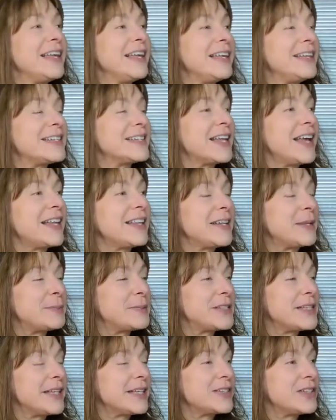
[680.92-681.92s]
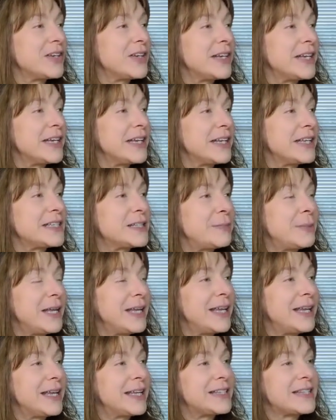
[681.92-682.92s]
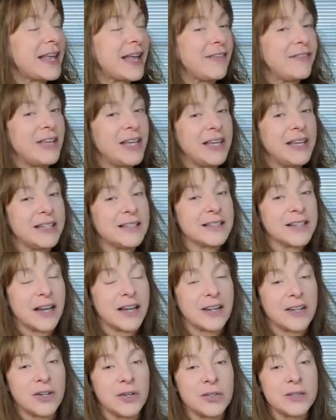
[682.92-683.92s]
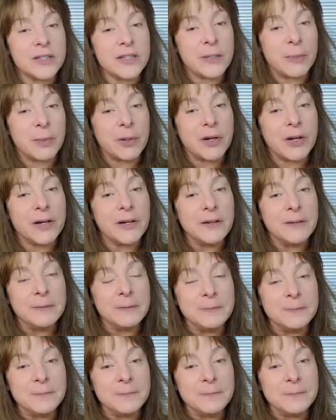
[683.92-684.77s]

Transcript: It's got lipsticks on it. It's big. It's heavy. It's got a gold zipper.